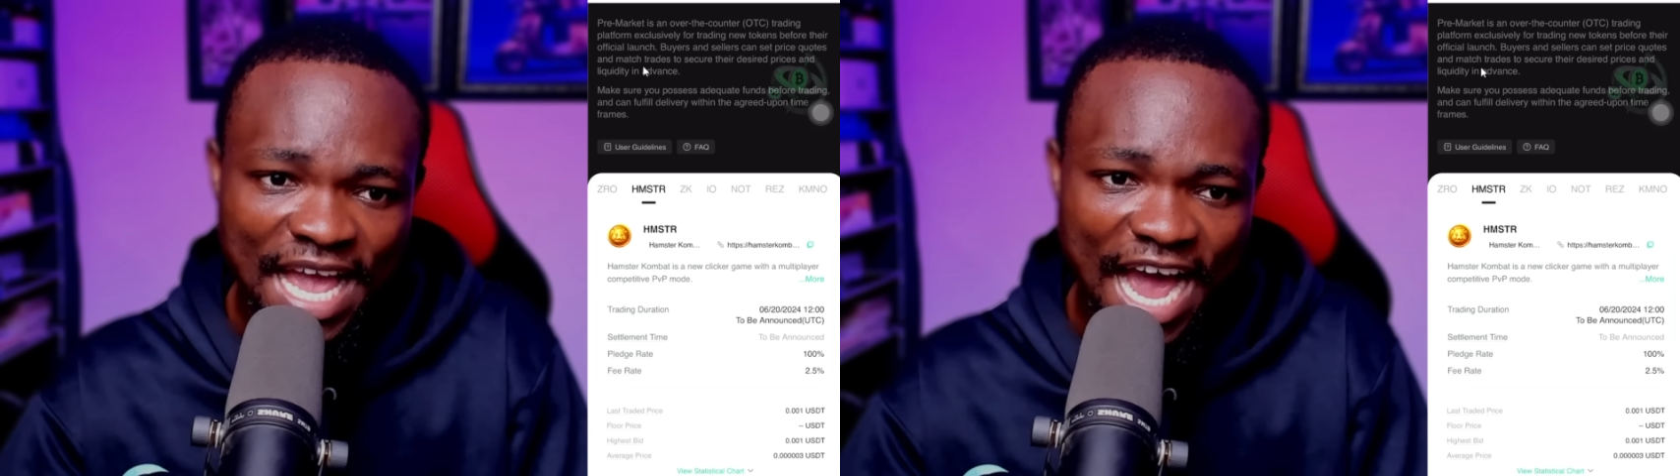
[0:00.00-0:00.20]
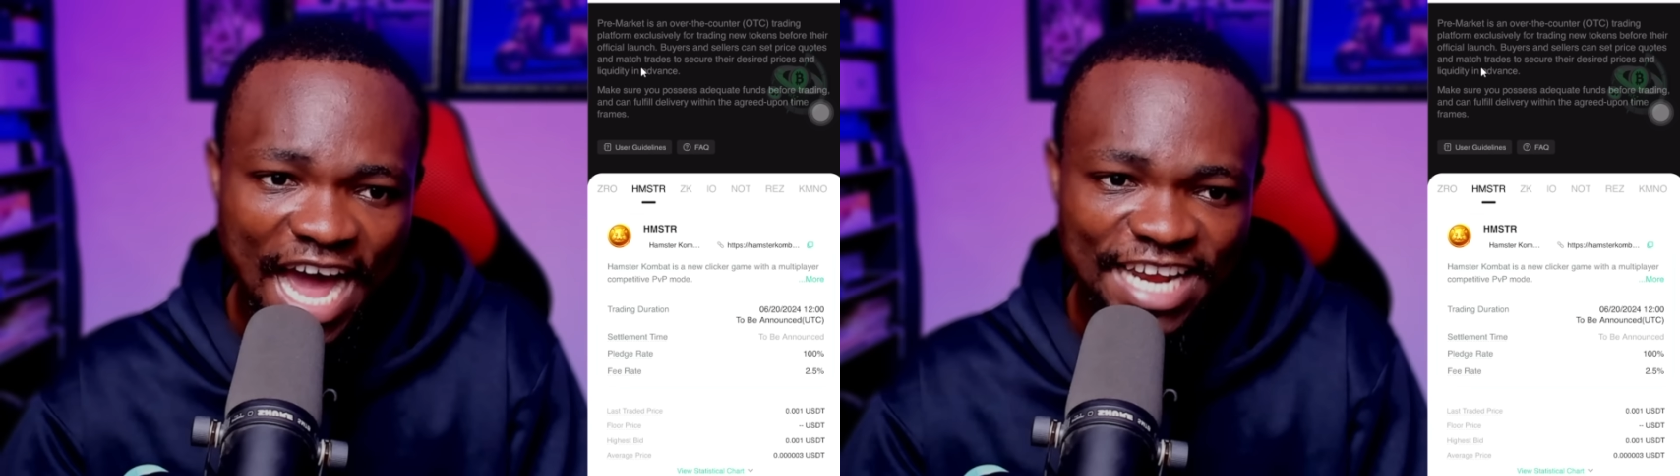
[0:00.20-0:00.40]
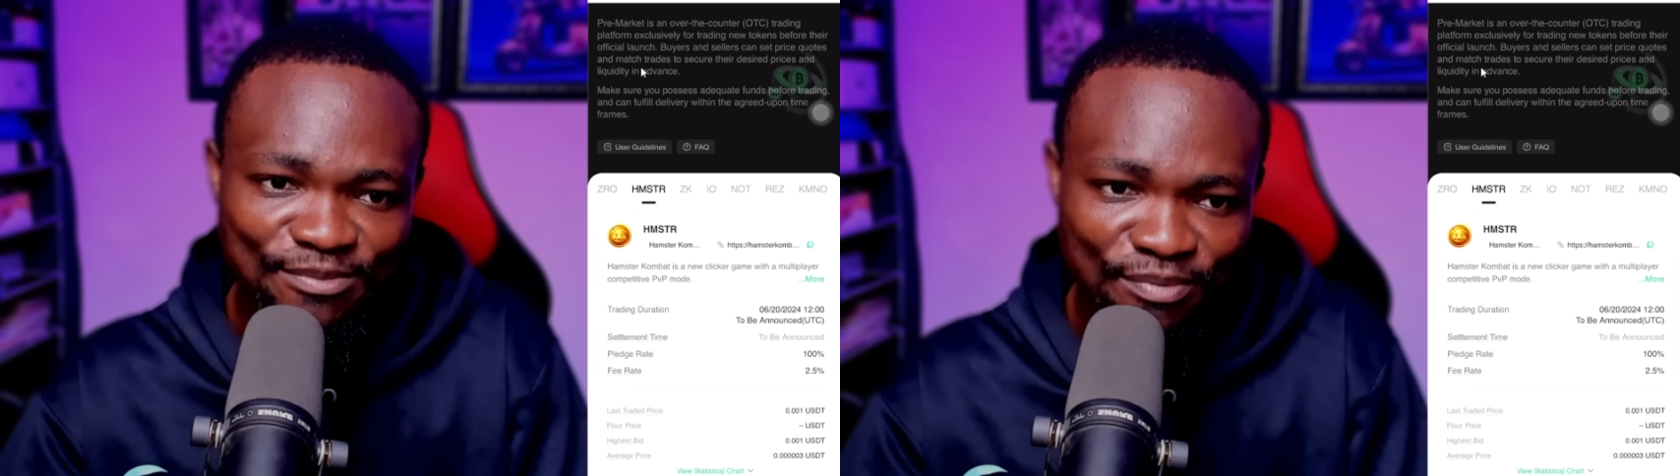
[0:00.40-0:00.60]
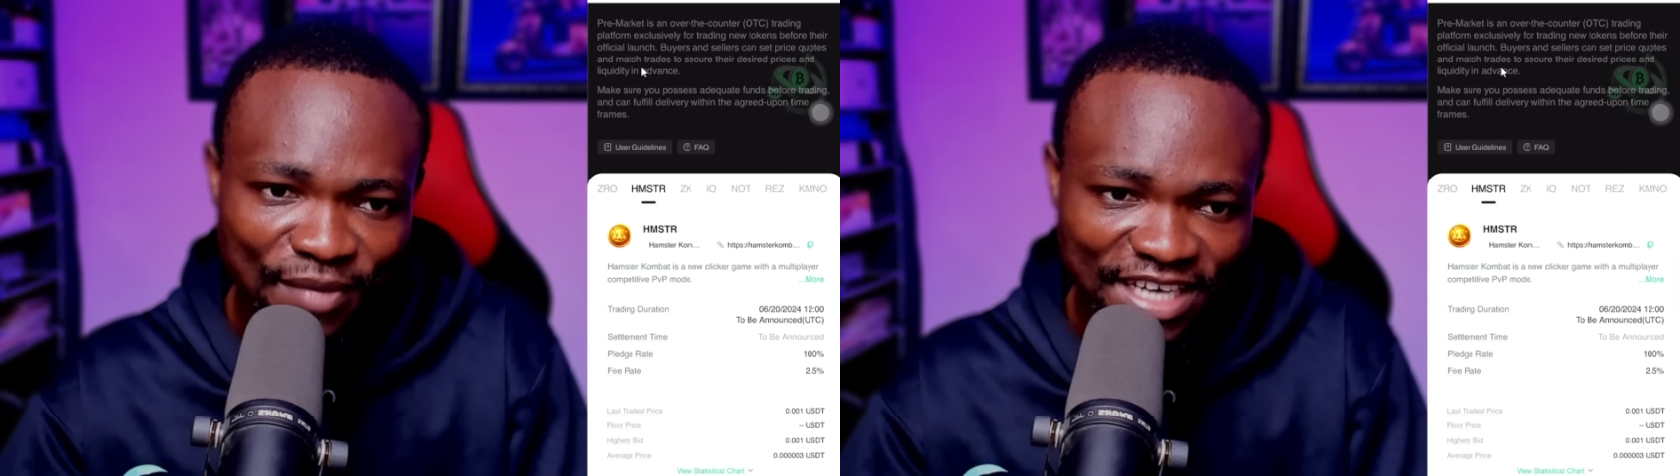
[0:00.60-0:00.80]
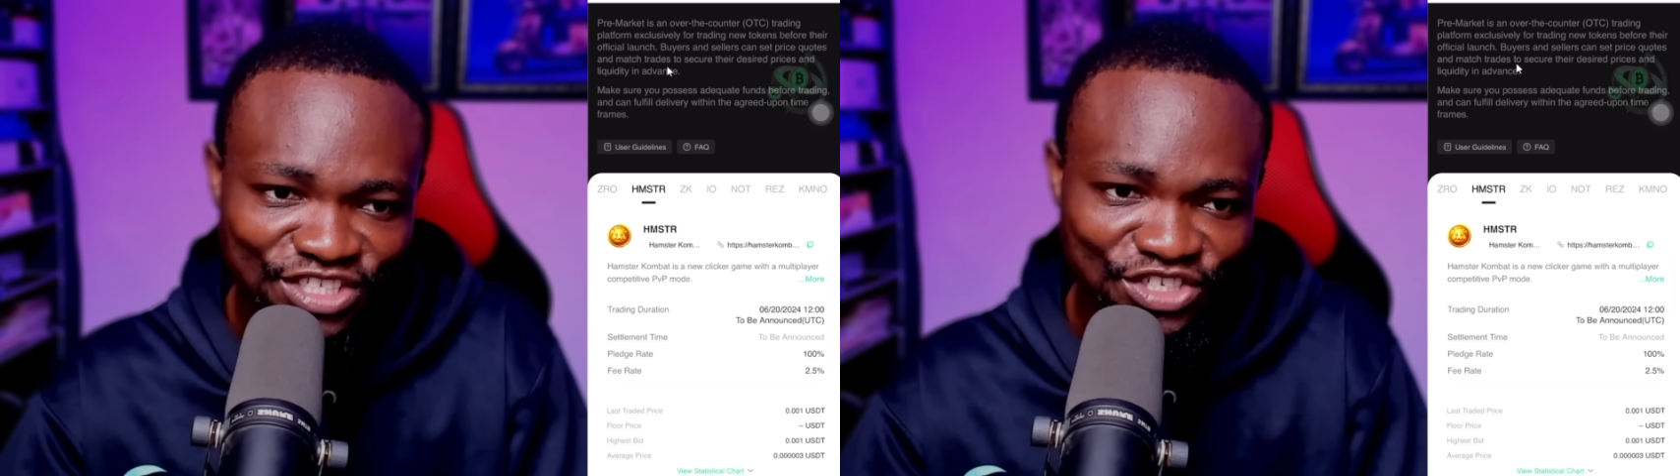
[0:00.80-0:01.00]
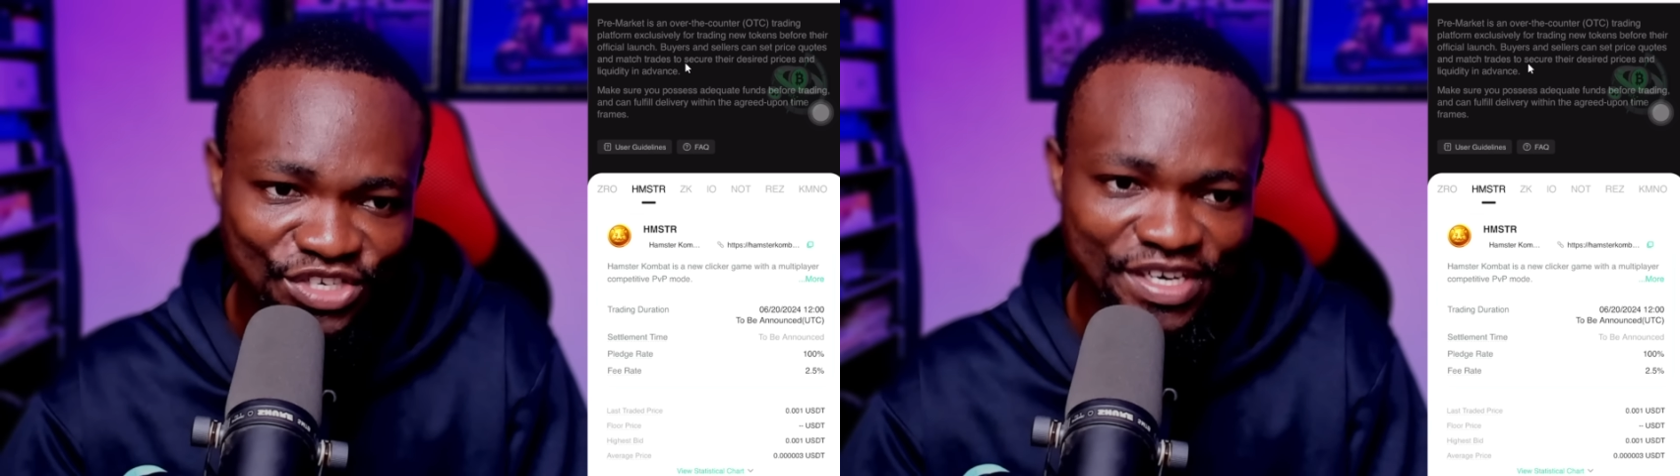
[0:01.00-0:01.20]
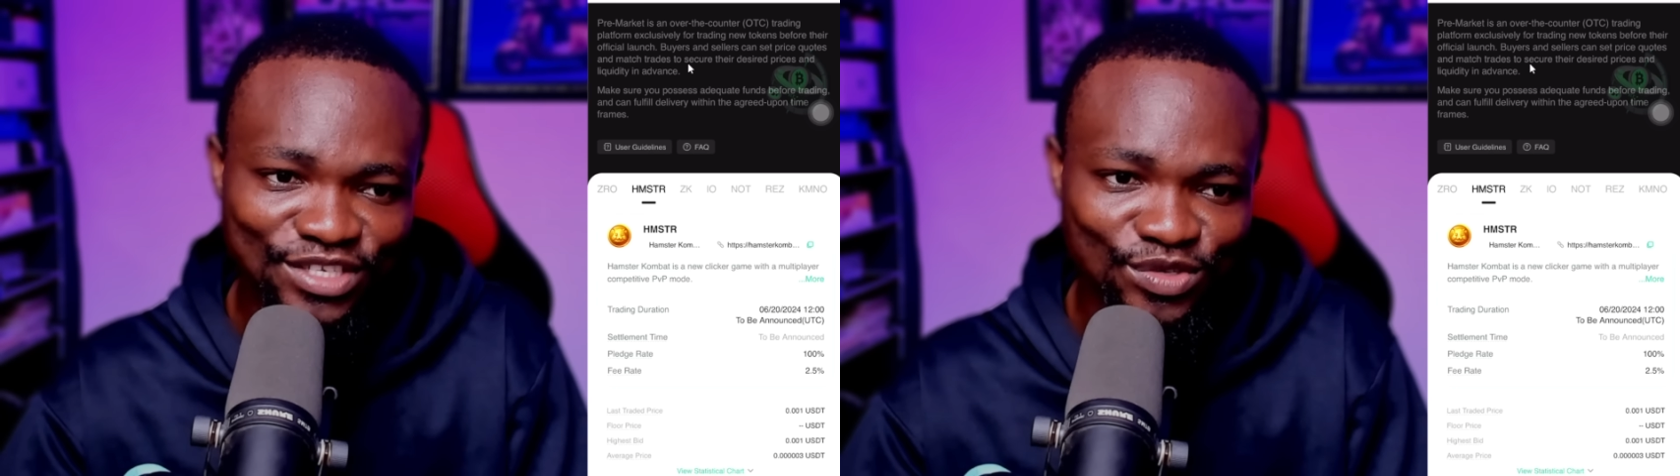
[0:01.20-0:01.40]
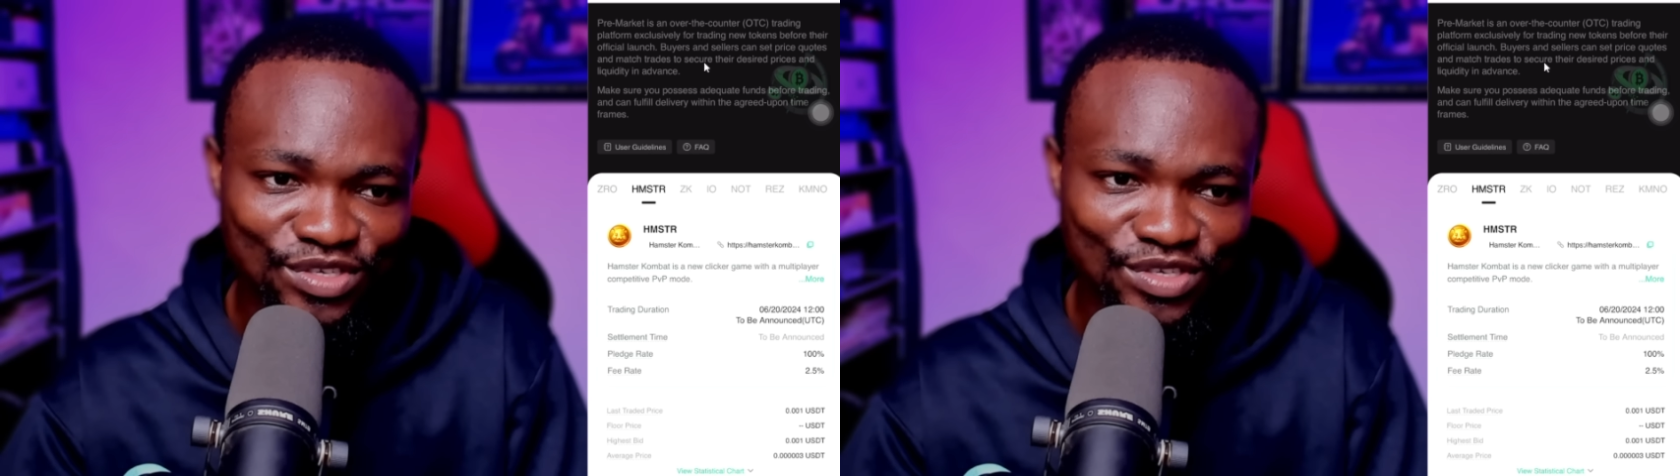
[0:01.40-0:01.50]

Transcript: and match trades to